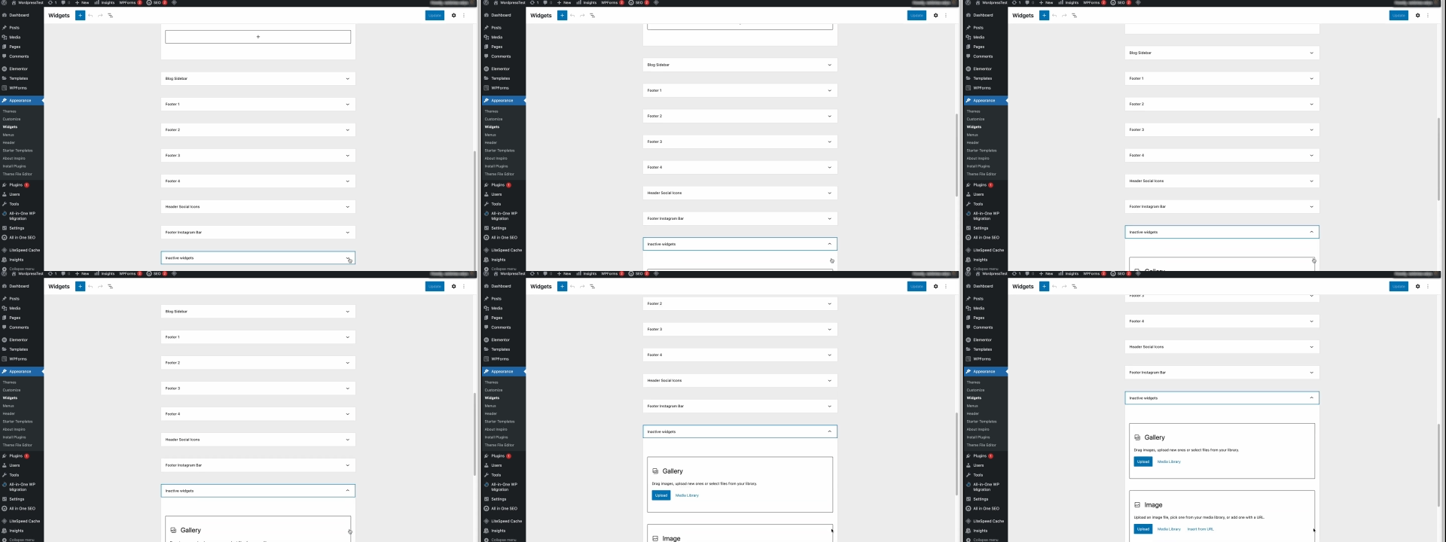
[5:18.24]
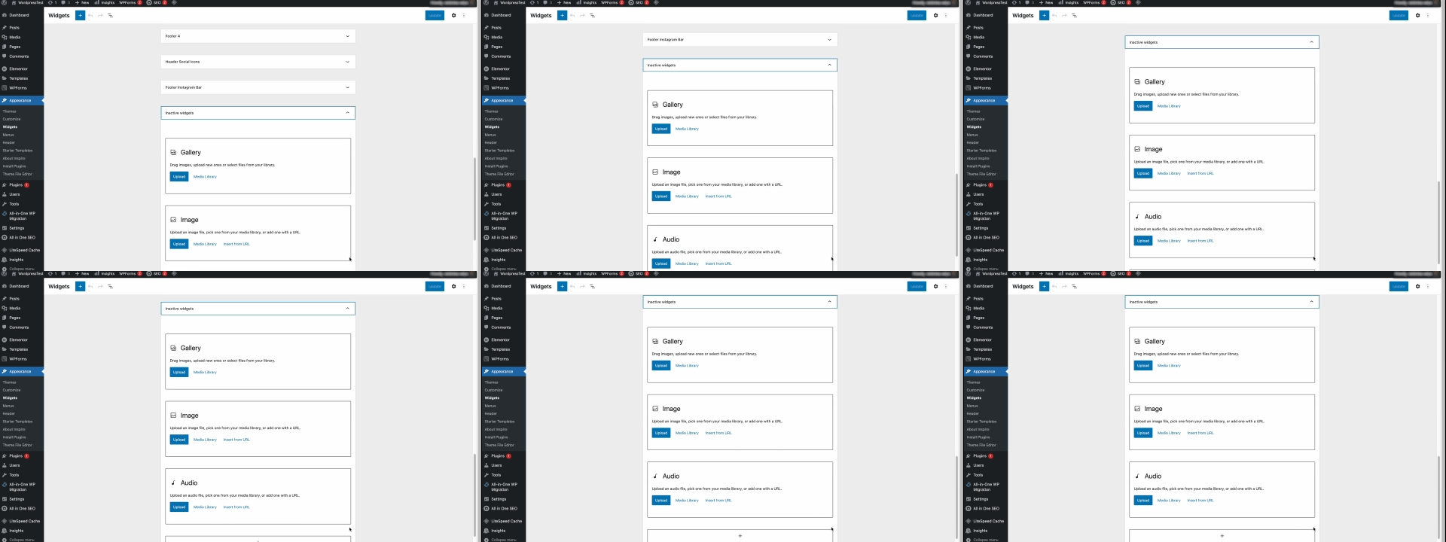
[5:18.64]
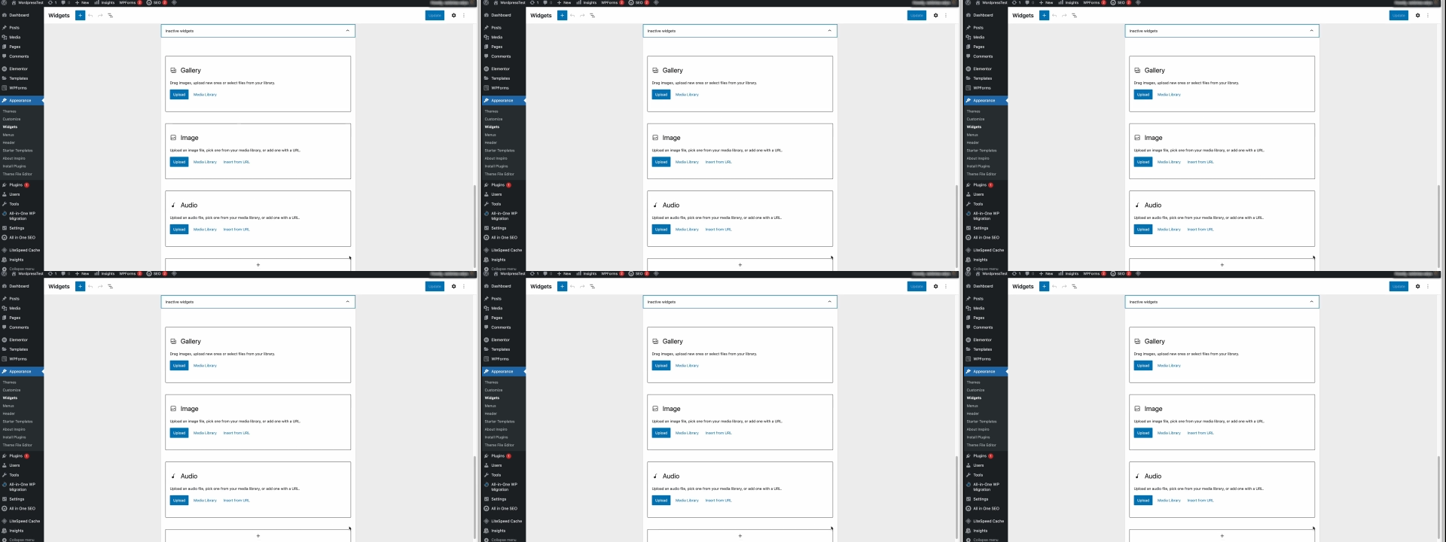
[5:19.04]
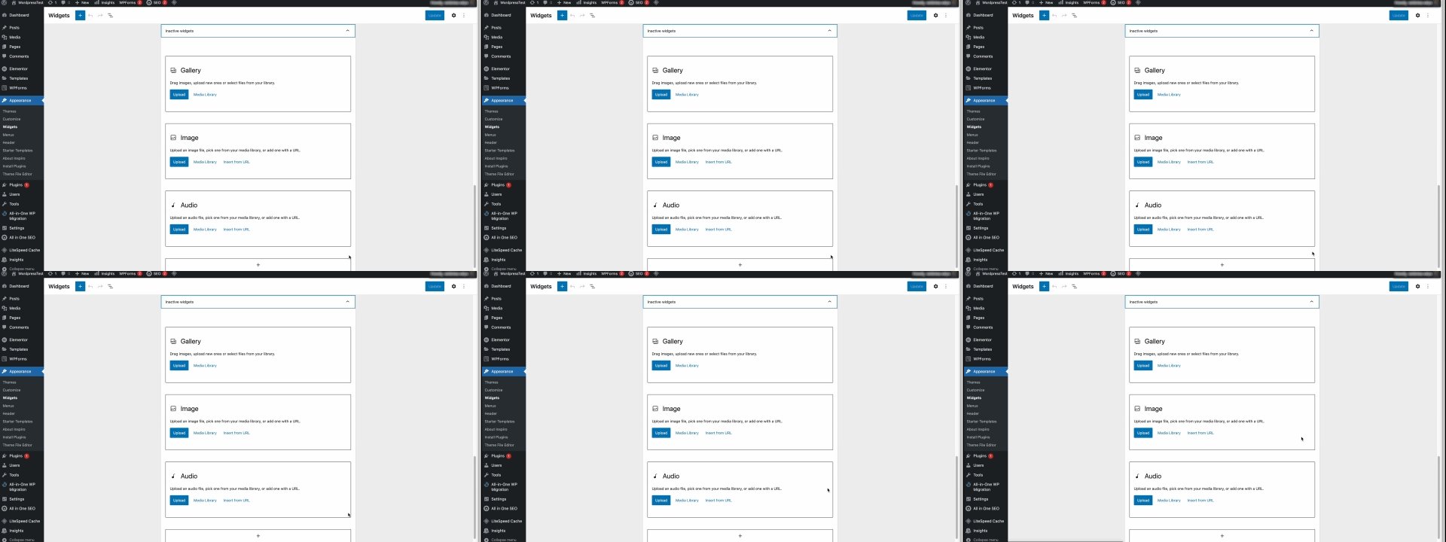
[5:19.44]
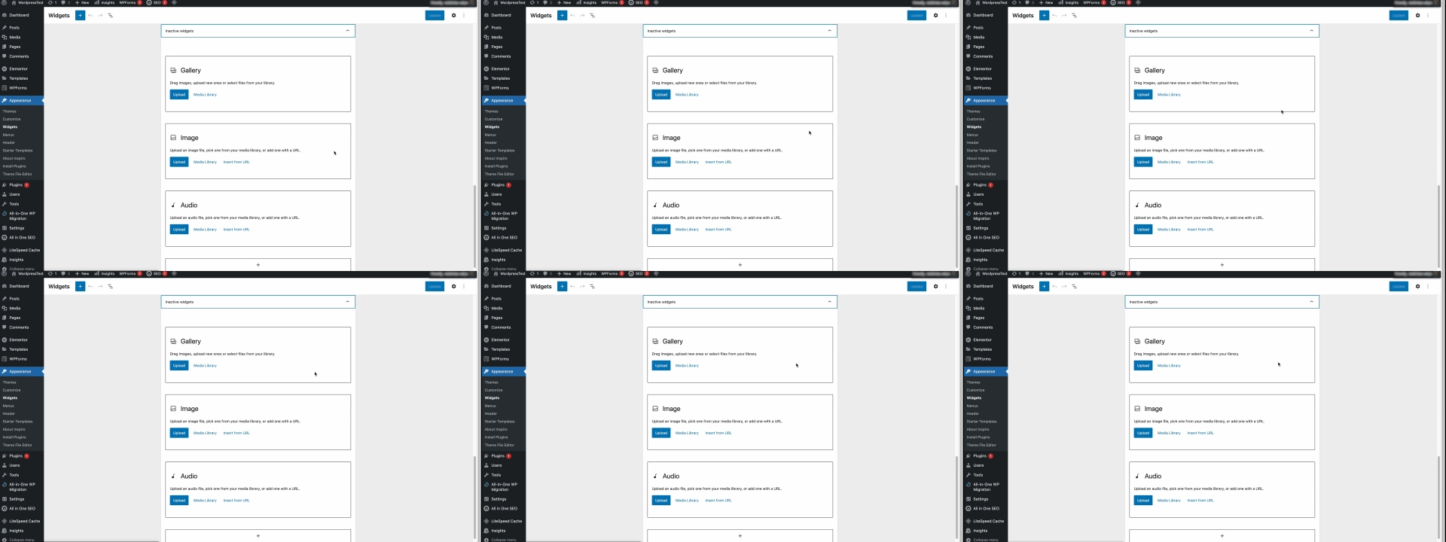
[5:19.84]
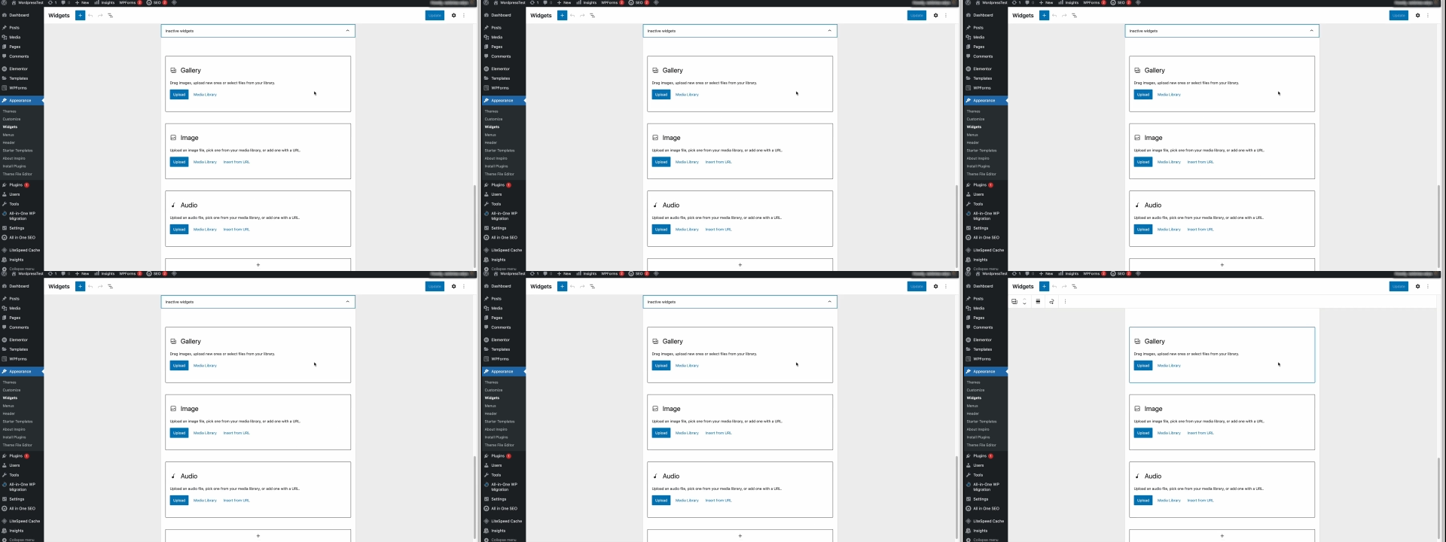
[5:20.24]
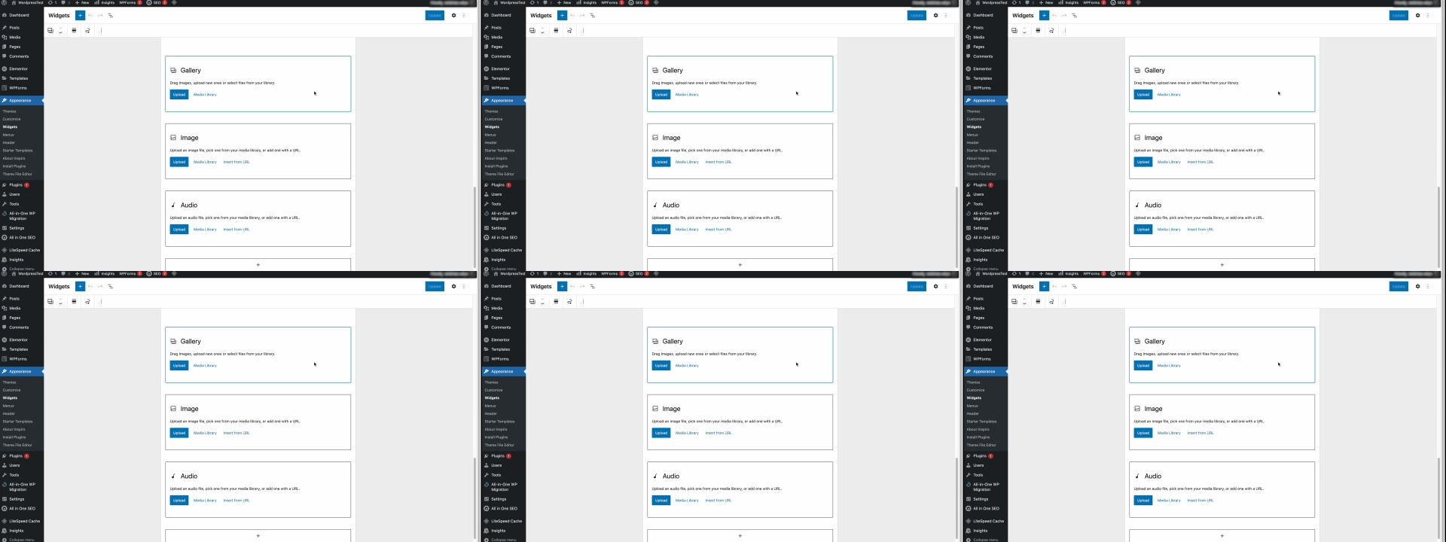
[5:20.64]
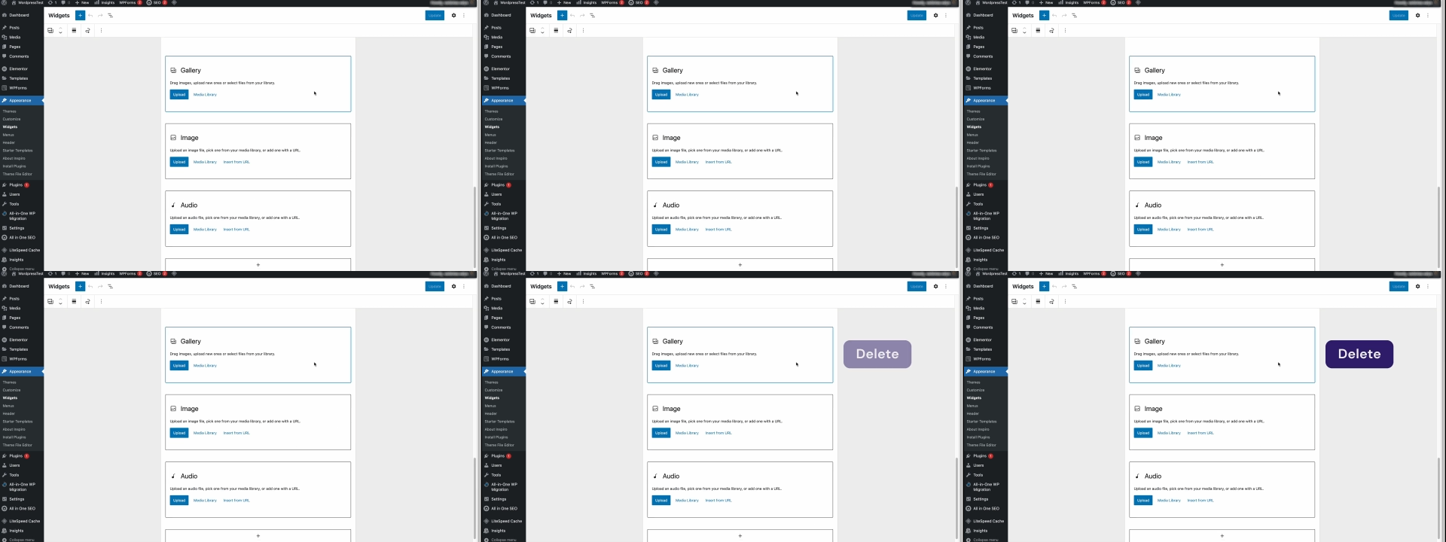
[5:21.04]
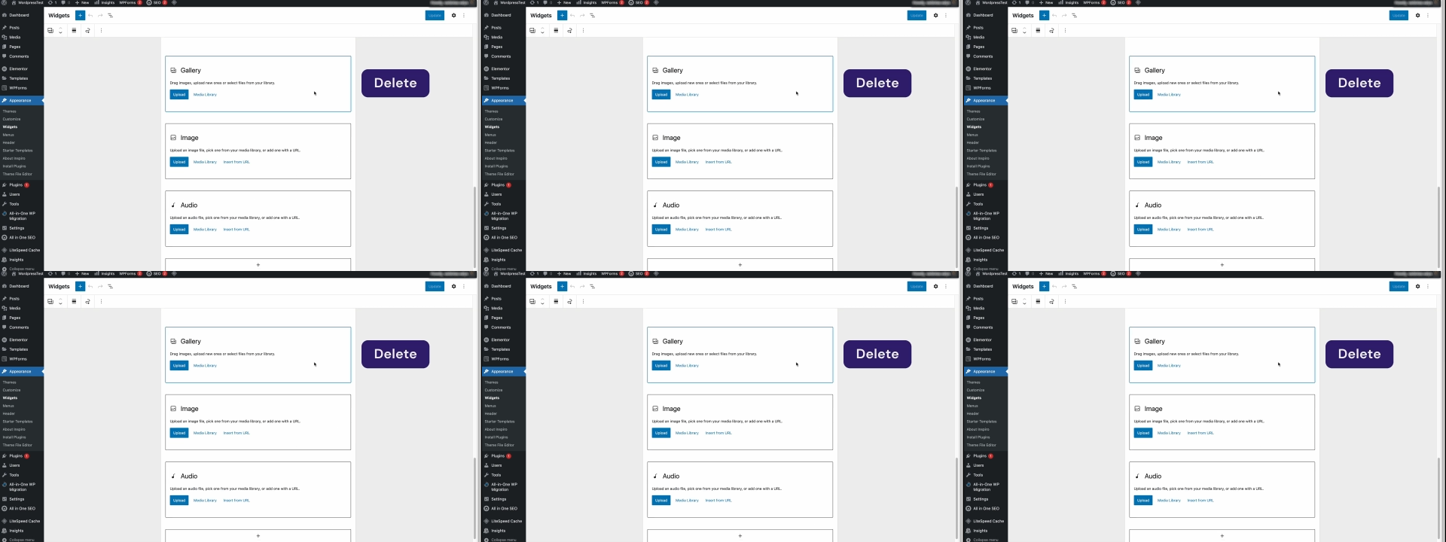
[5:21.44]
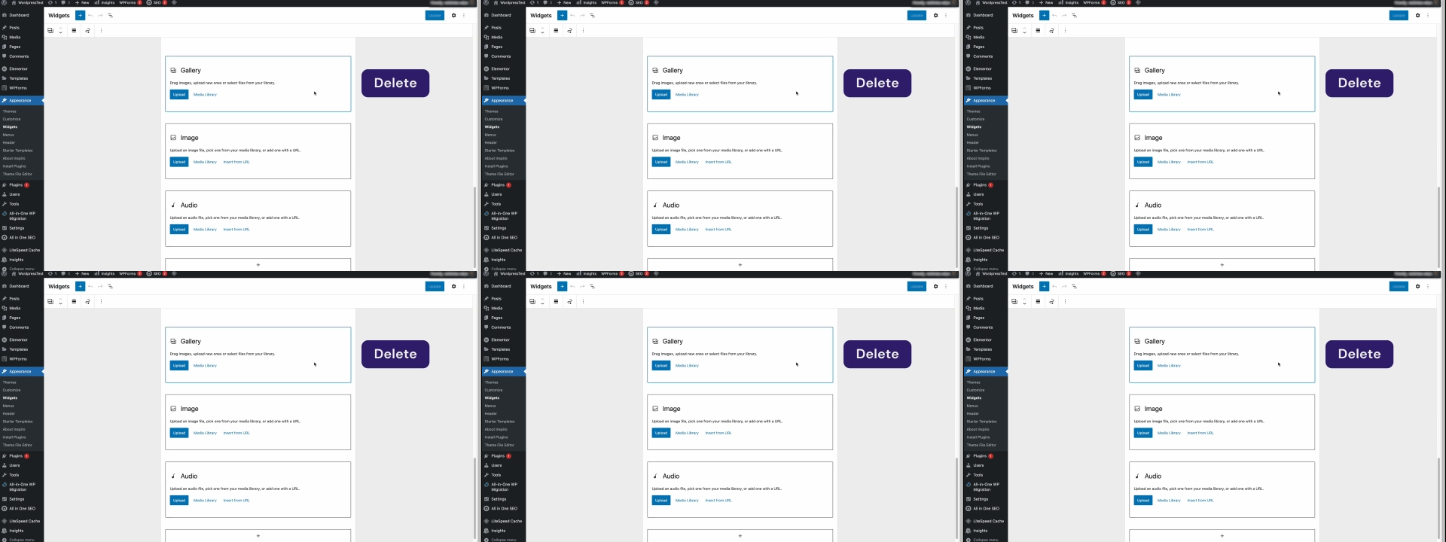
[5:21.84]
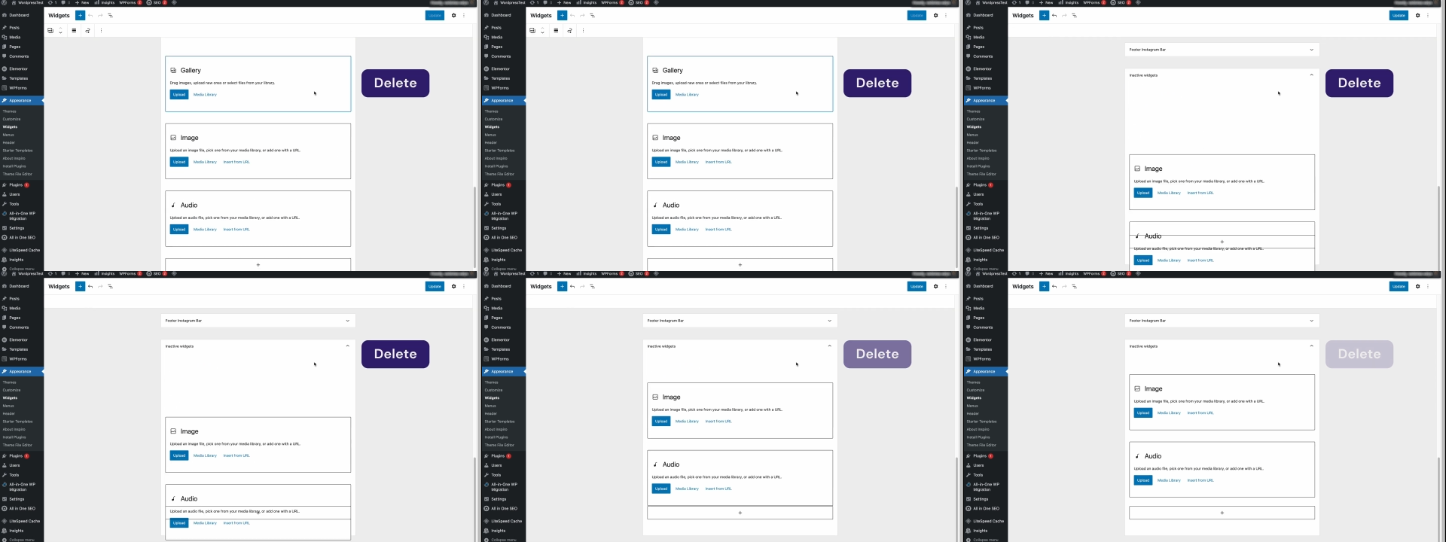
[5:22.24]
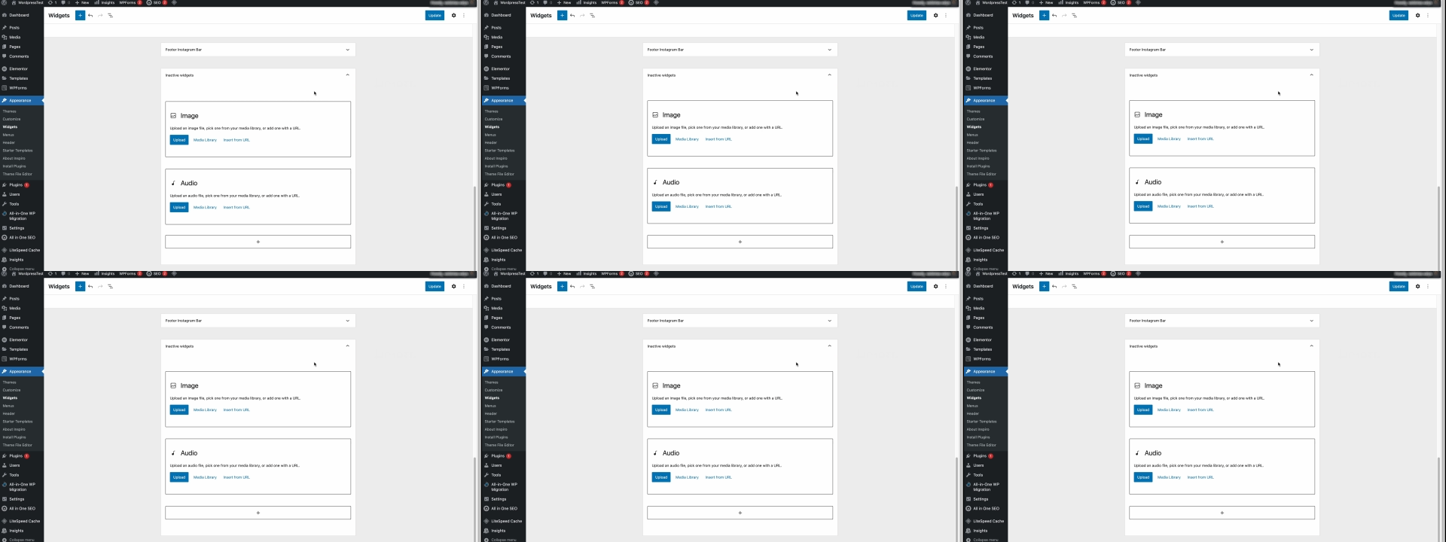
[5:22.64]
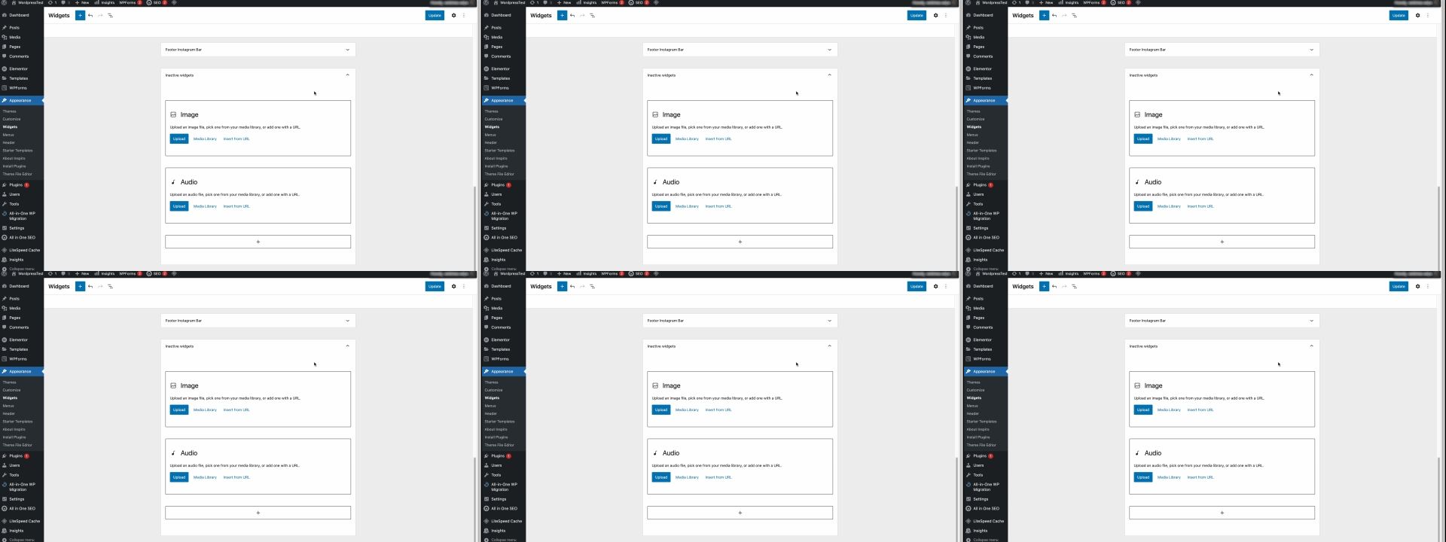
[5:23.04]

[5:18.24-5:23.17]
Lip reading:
(no speaker visible)